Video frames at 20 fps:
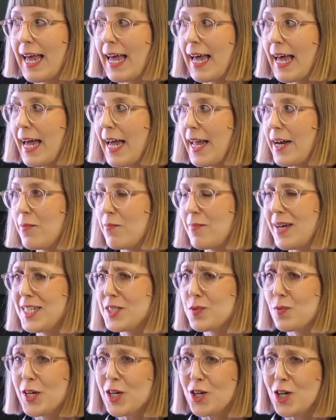And as
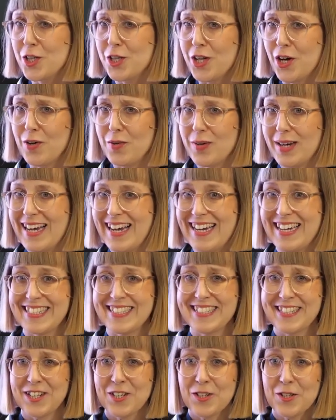we all know,
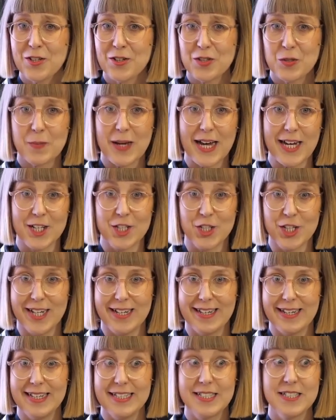single-use packaging
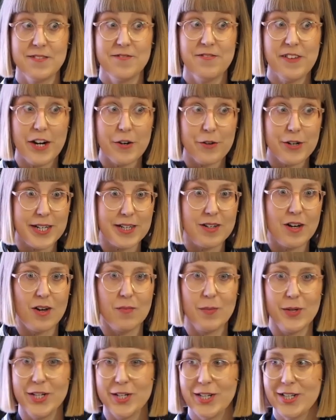is very
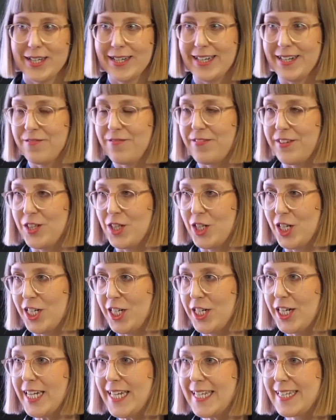common in
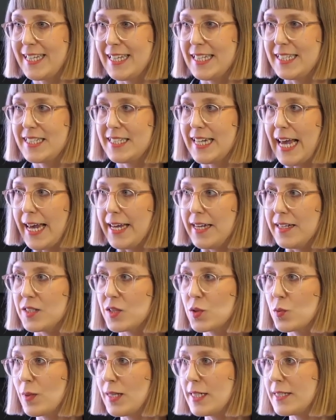Finland these days.
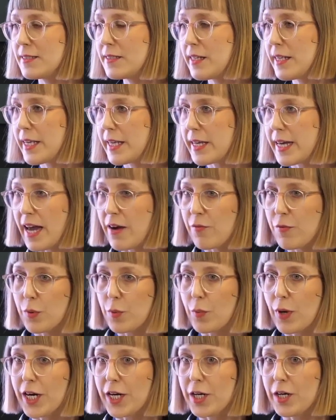We see it
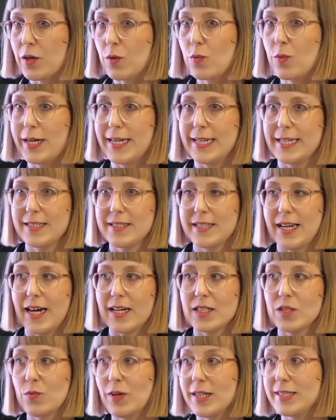everywhere, we
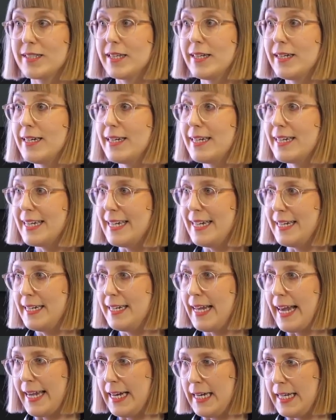interact with it
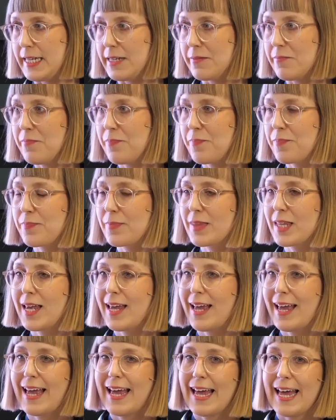daily.
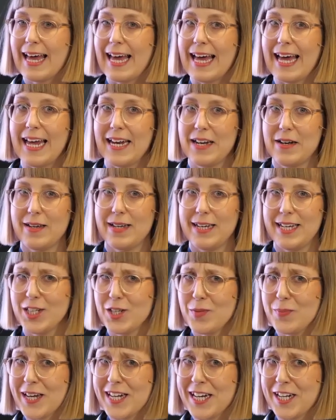And in the
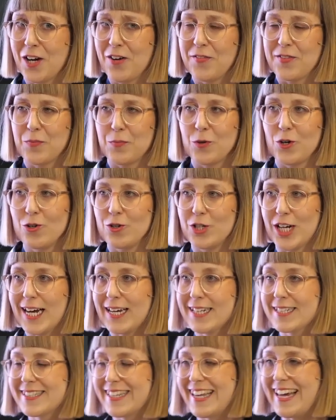beginning of the
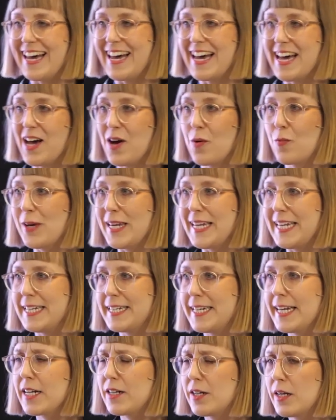project, we
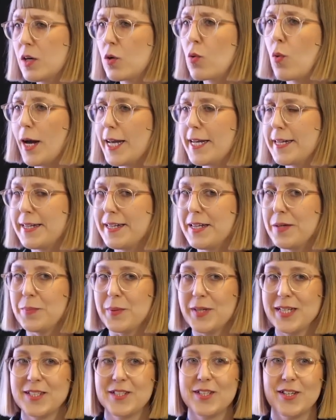digged quite deep
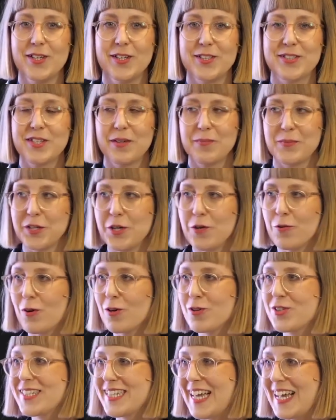into some
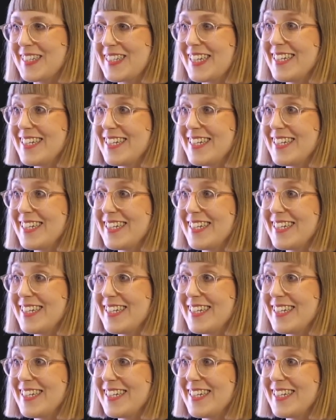Eurostat